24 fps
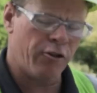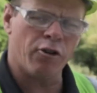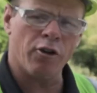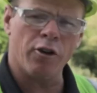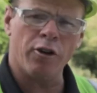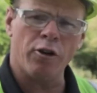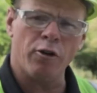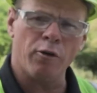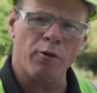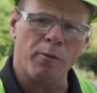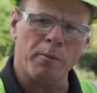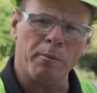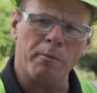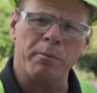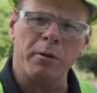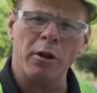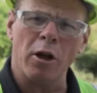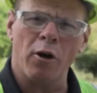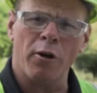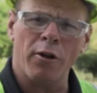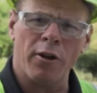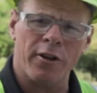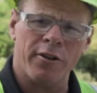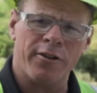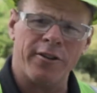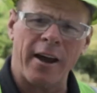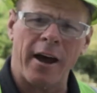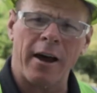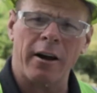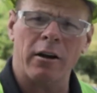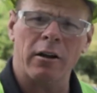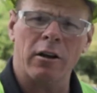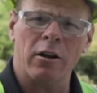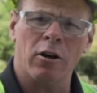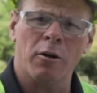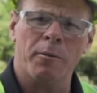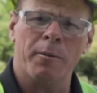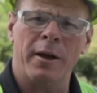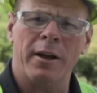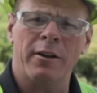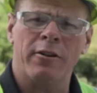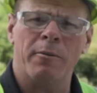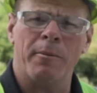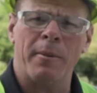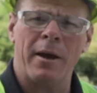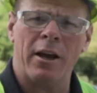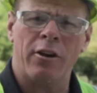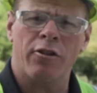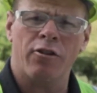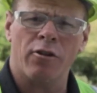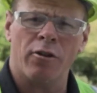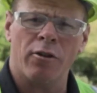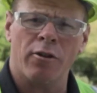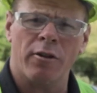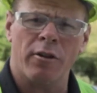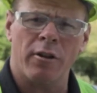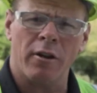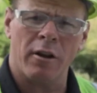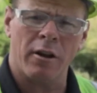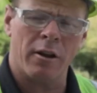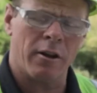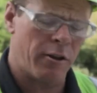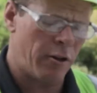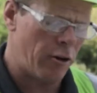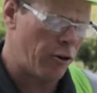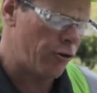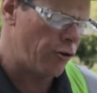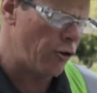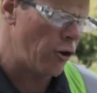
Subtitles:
sure you blow this out a little bit to make sure there's